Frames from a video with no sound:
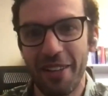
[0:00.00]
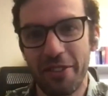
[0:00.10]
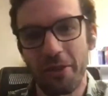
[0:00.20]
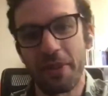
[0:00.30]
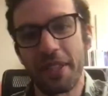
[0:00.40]
And
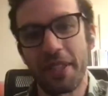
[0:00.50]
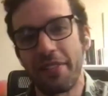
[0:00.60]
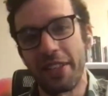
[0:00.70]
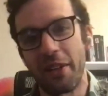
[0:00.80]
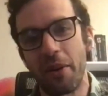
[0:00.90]
so really
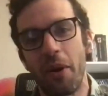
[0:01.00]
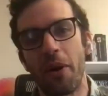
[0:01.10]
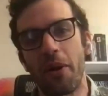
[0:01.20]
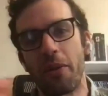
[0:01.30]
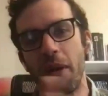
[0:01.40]
having to go
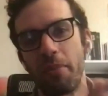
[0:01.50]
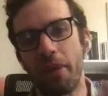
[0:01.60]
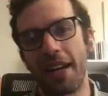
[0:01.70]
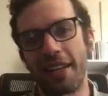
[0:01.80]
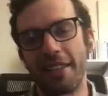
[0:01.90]
all the way
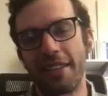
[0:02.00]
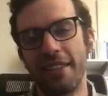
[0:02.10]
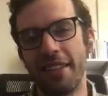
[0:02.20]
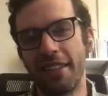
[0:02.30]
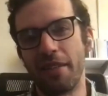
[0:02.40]
back and
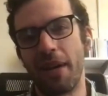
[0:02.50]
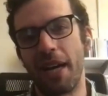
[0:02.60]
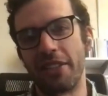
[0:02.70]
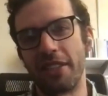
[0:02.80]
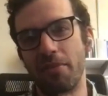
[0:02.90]

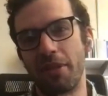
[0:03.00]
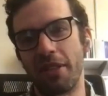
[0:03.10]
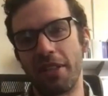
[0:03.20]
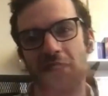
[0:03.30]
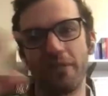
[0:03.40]
imagining
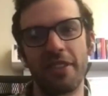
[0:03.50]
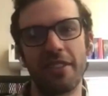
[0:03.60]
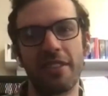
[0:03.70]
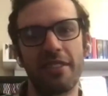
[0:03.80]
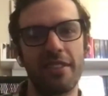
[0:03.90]
putting yourself
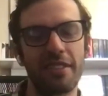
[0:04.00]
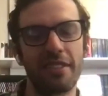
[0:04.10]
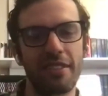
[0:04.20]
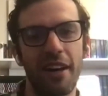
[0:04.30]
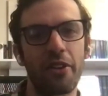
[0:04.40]
in
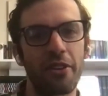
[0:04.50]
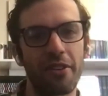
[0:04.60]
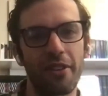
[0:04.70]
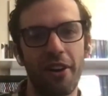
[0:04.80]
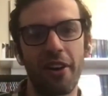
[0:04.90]
the
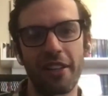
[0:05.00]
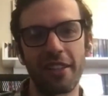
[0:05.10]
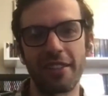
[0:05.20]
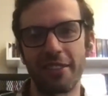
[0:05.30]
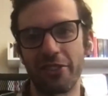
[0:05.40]
other
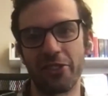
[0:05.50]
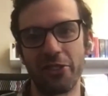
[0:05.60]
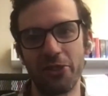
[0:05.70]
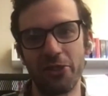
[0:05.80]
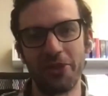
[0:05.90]
audience's
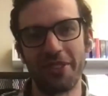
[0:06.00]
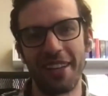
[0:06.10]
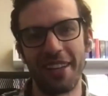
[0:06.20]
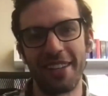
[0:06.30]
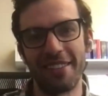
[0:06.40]
shoes
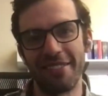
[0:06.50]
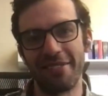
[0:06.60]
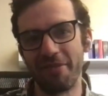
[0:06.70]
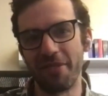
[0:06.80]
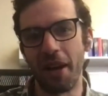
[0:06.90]
and